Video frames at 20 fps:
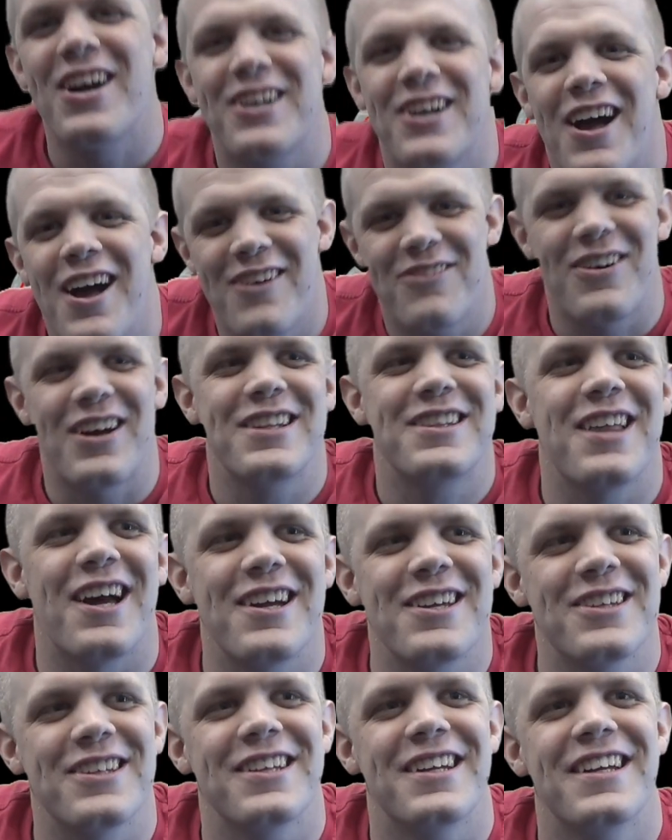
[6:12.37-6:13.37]

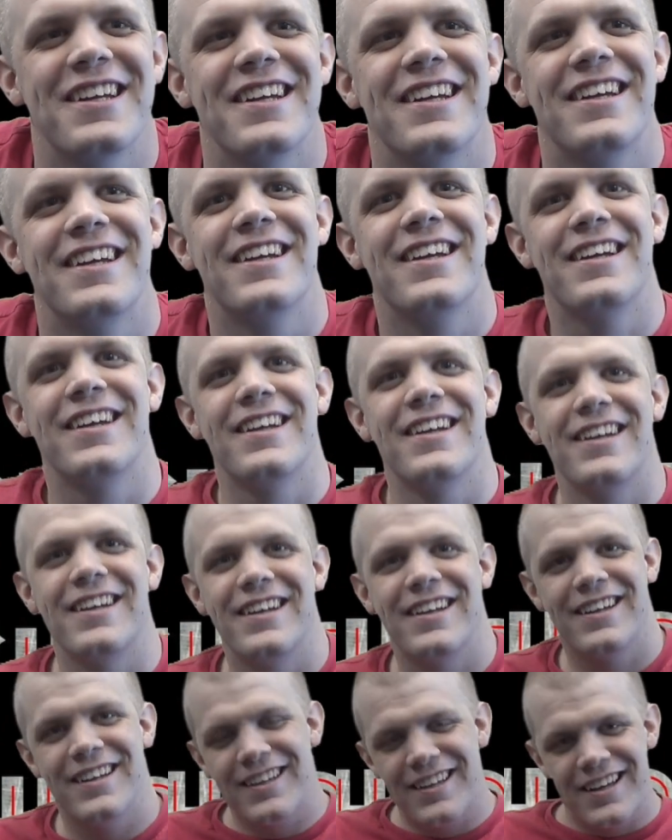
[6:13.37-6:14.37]
Off. What's been up with you
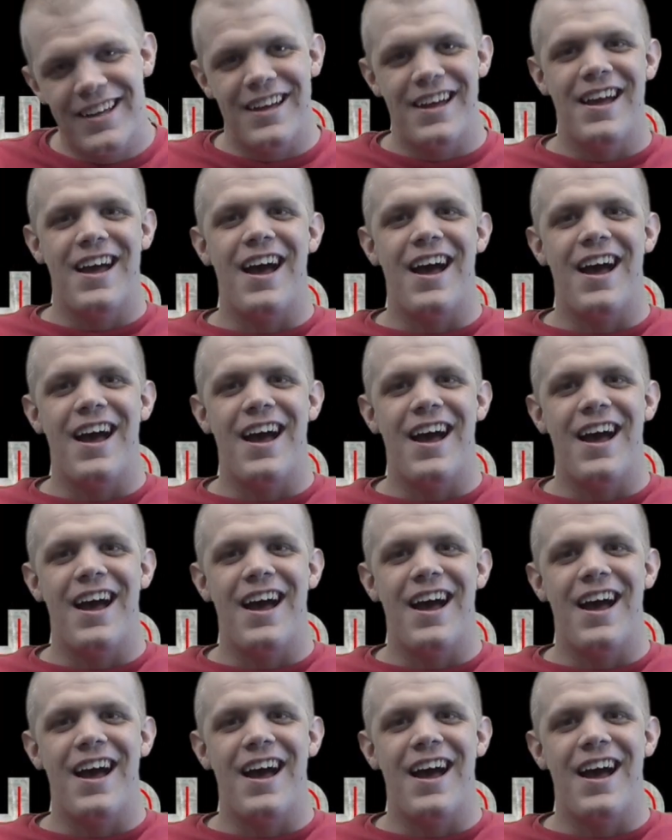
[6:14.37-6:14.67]
lately?